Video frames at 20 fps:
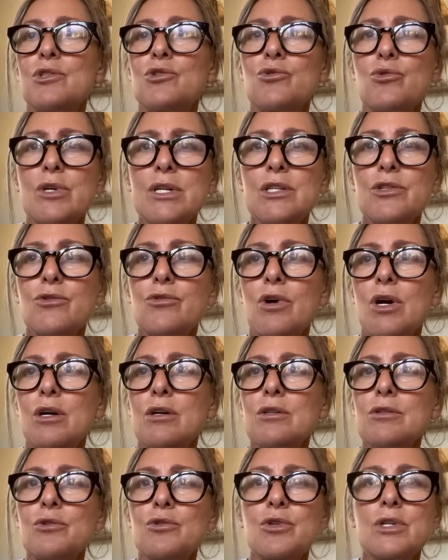trees
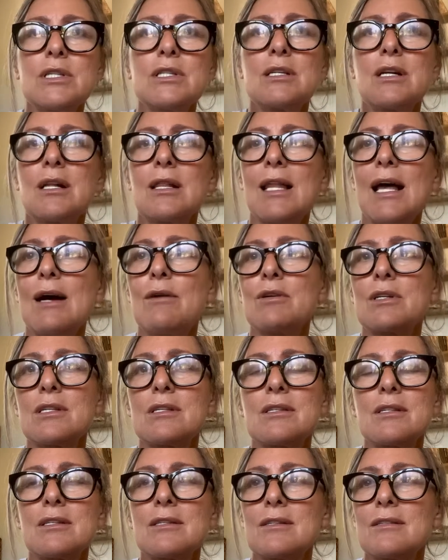grow, trees that allow us
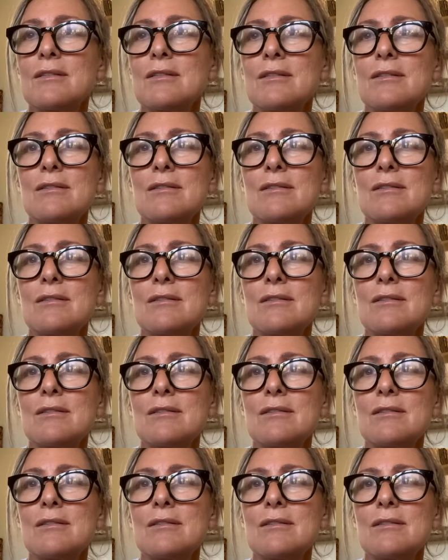to